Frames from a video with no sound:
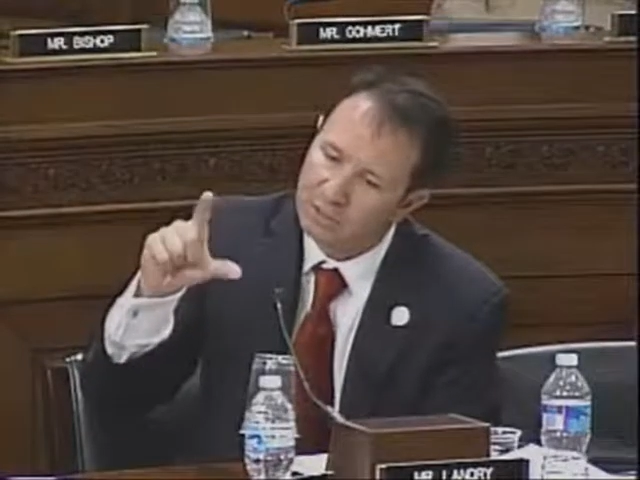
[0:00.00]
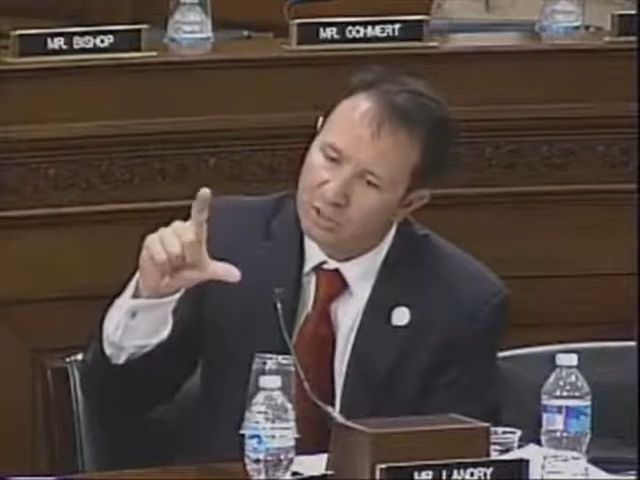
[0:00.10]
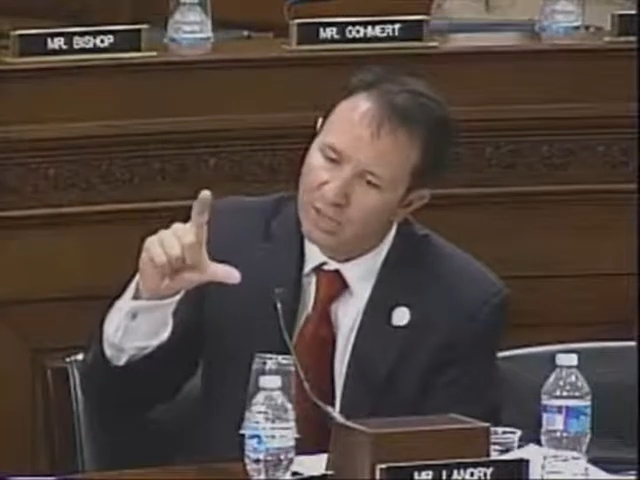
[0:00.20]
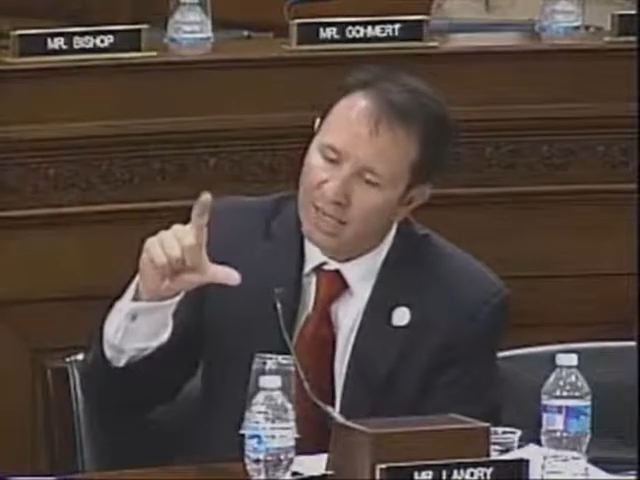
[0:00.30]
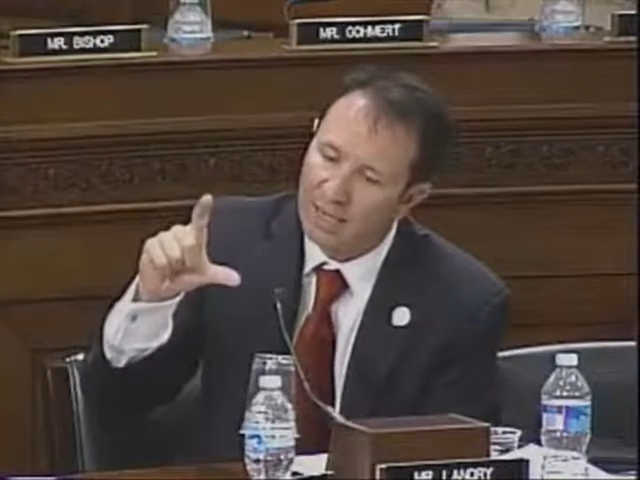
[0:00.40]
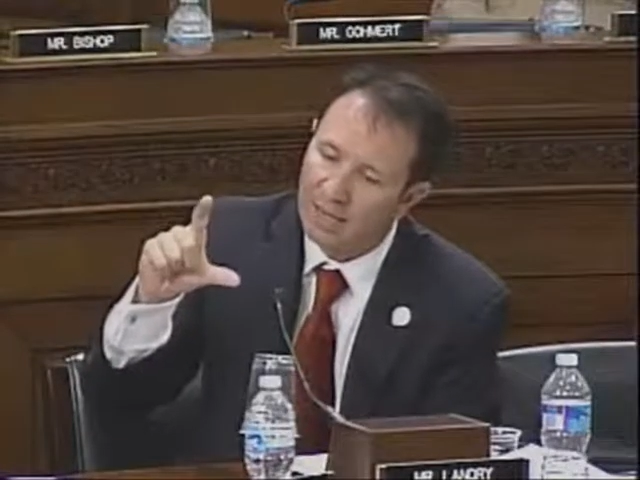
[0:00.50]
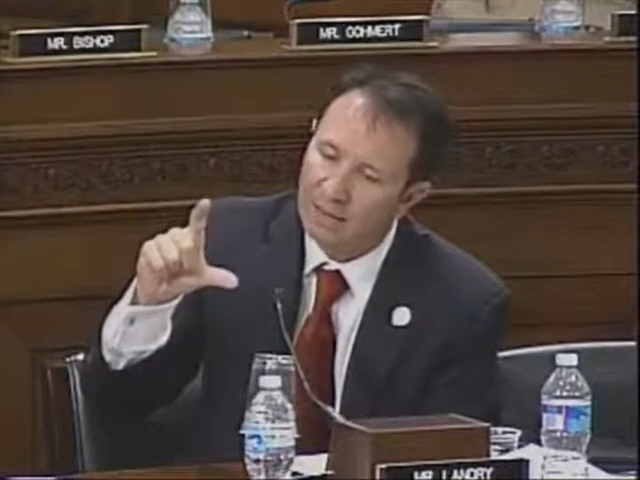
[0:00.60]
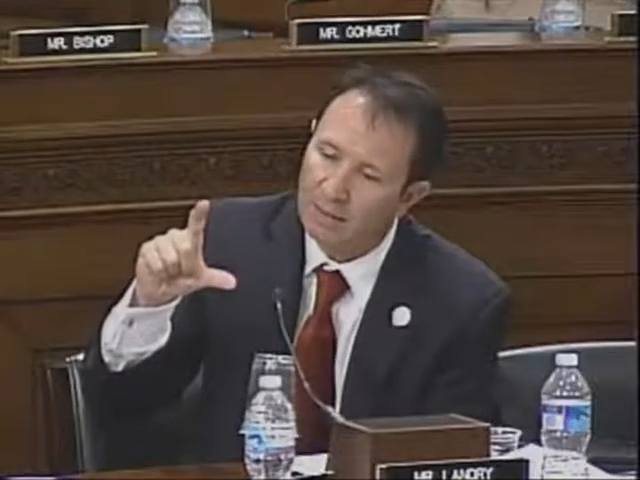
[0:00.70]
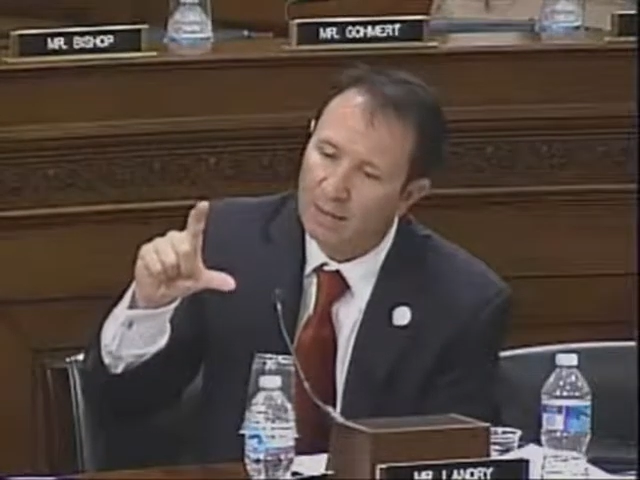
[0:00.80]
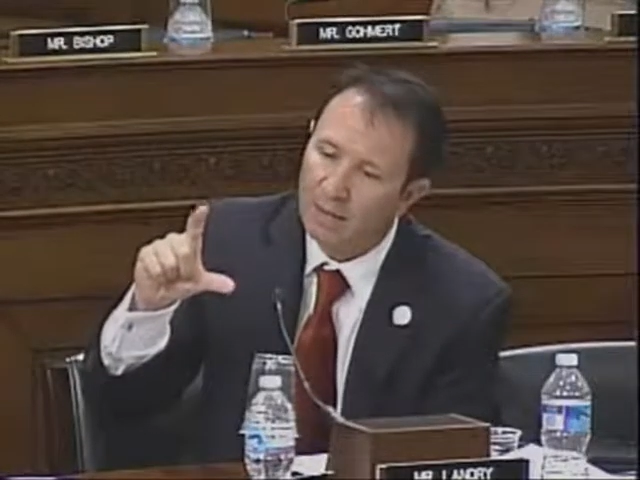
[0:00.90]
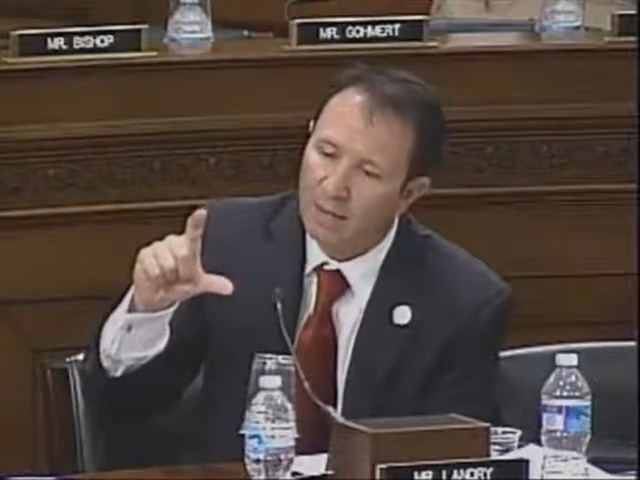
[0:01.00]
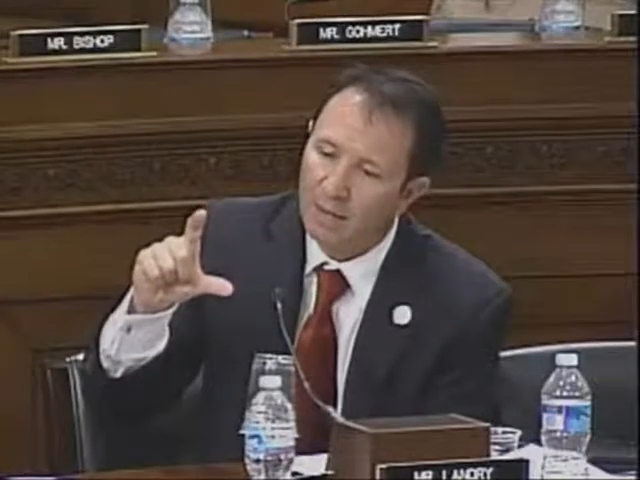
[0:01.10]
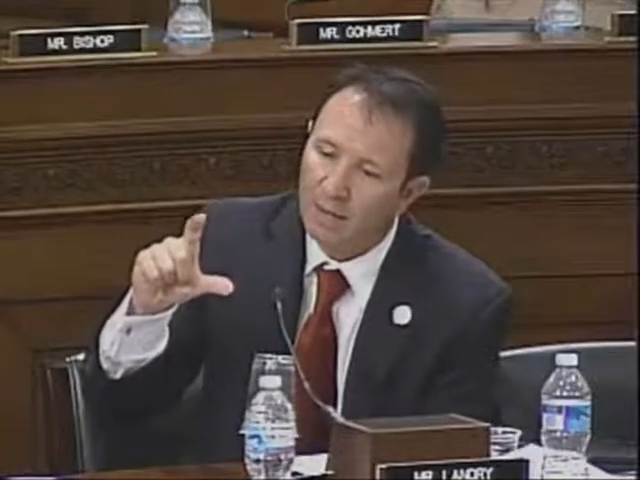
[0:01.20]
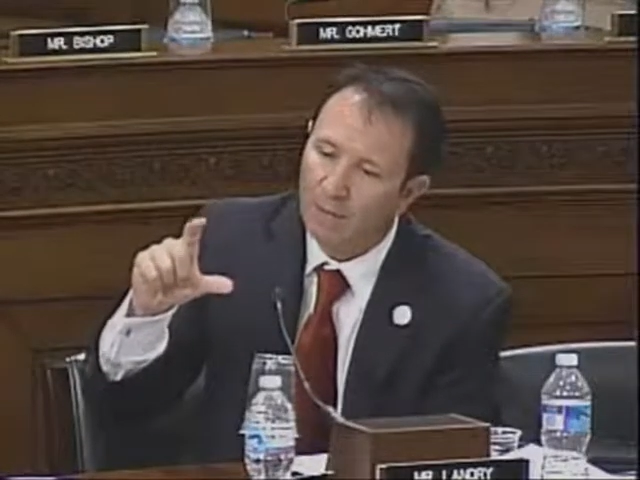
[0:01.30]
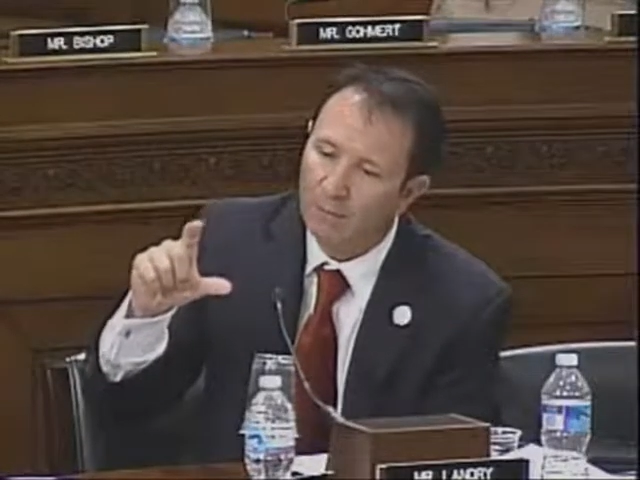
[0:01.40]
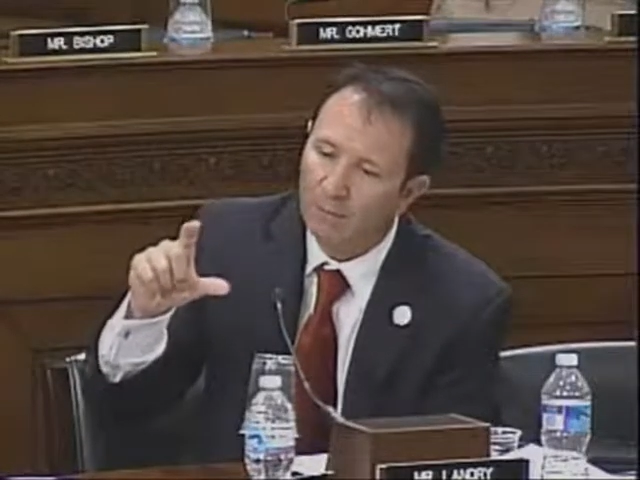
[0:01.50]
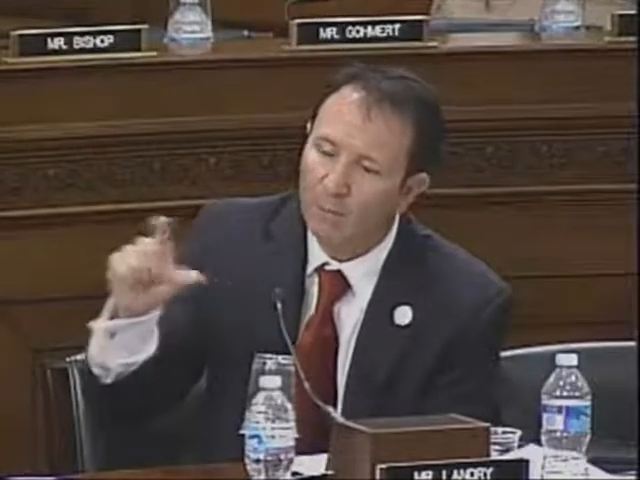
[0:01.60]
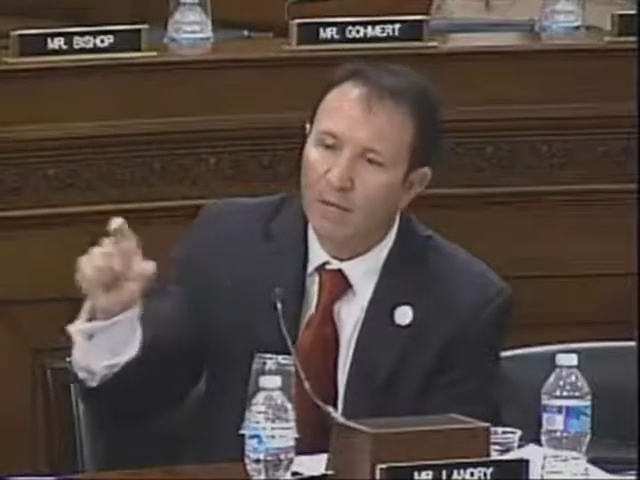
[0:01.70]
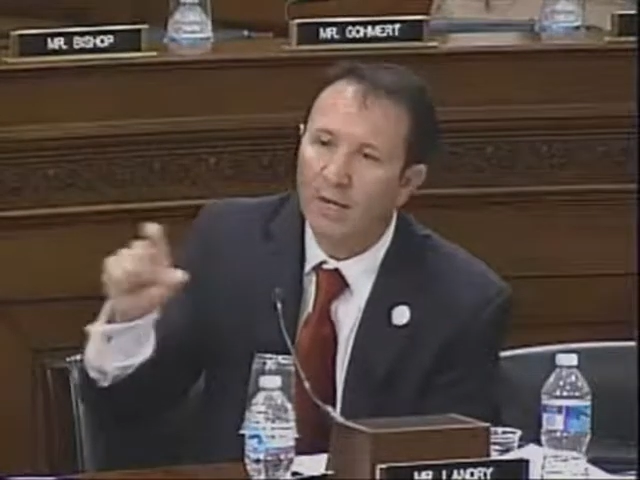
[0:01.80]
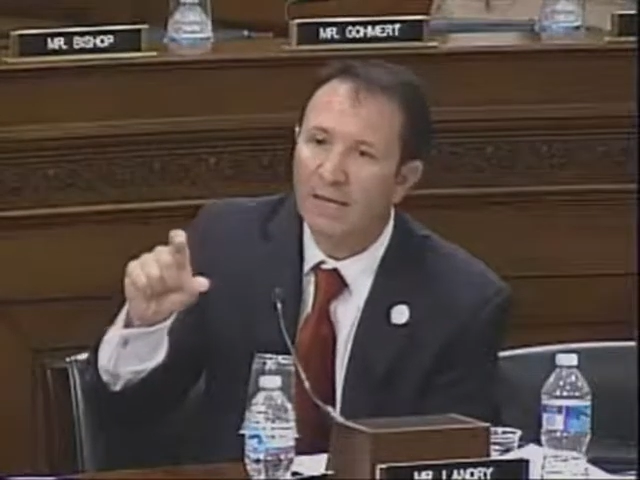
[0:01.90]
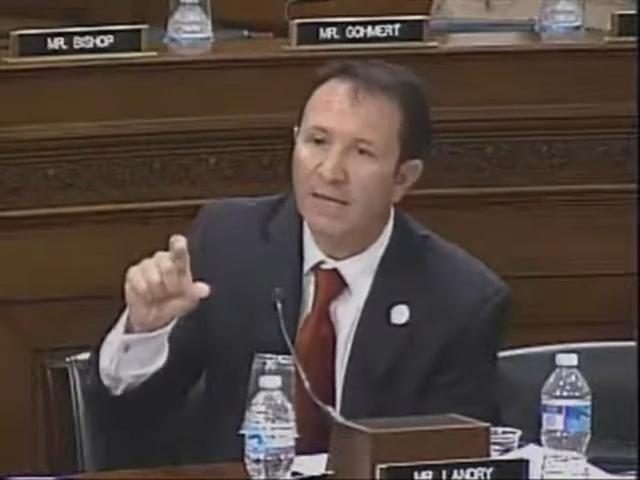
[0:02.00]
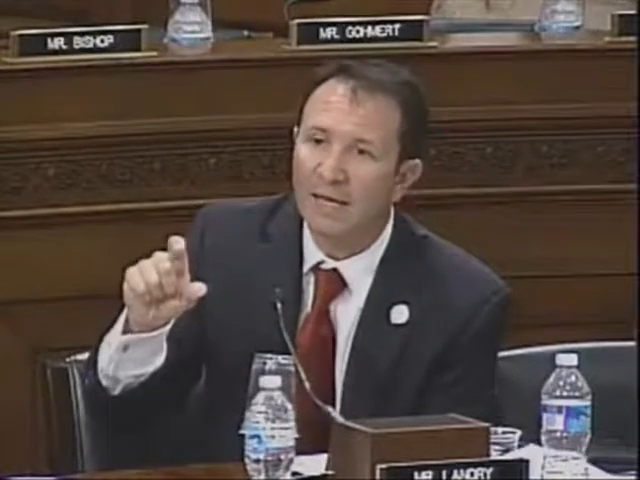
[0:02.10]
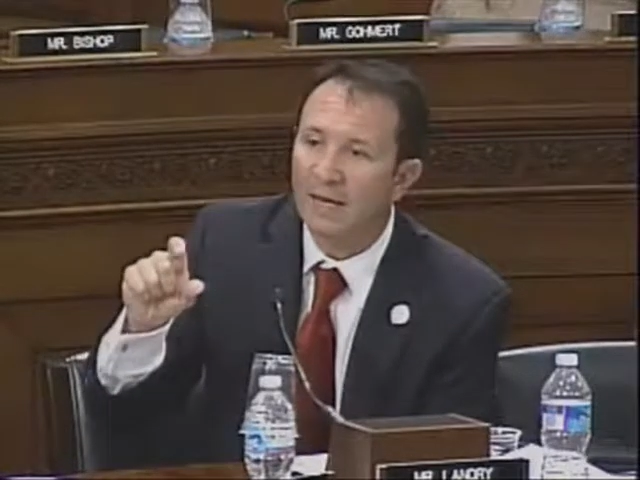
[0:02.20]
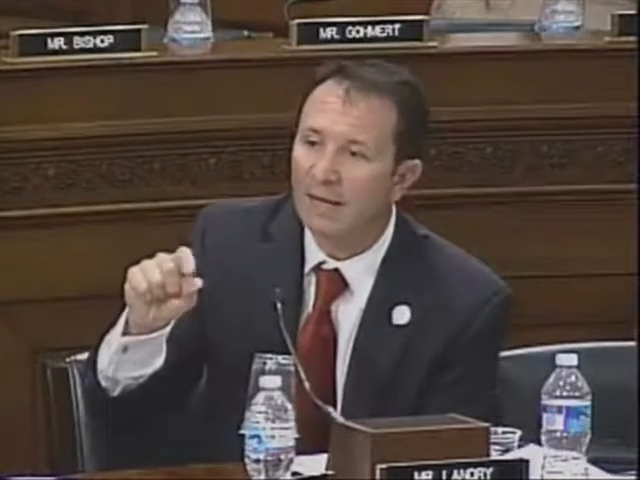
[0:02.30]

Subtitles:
chain, we're going to get